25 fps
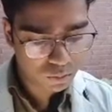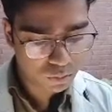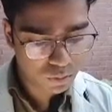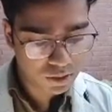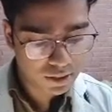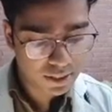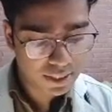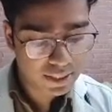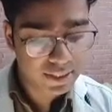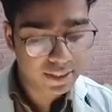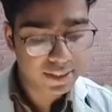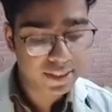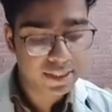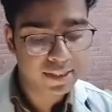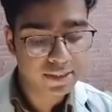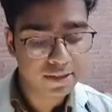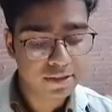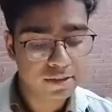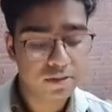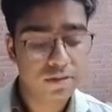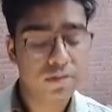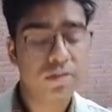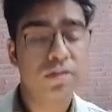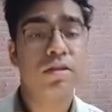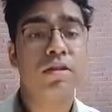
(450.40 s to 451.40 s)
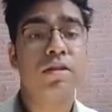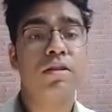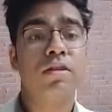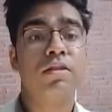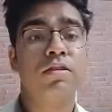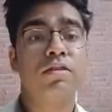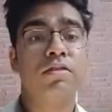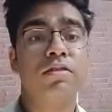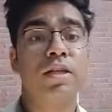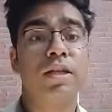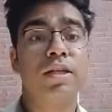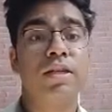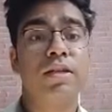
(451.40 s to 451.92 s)
What I did is
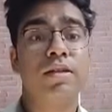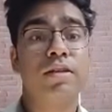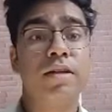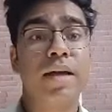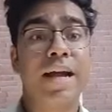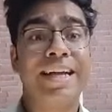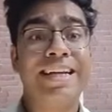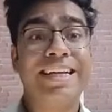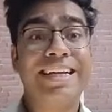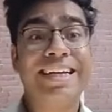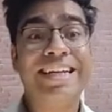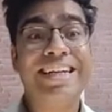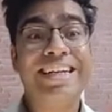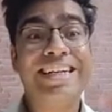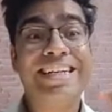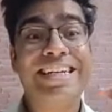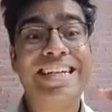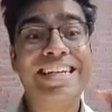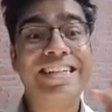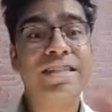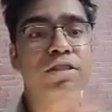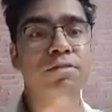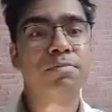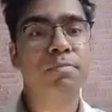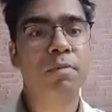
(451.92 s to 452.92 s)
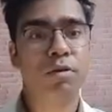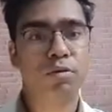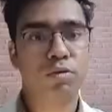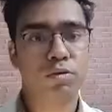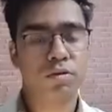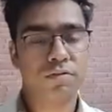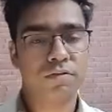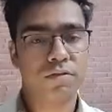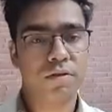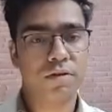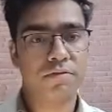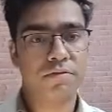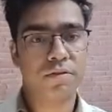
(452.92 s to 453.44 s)
sudden and intense bout
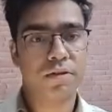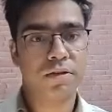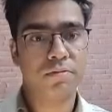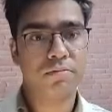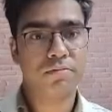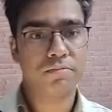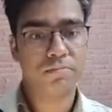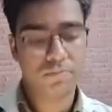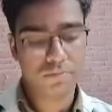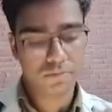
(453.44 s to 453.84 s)
of coughing,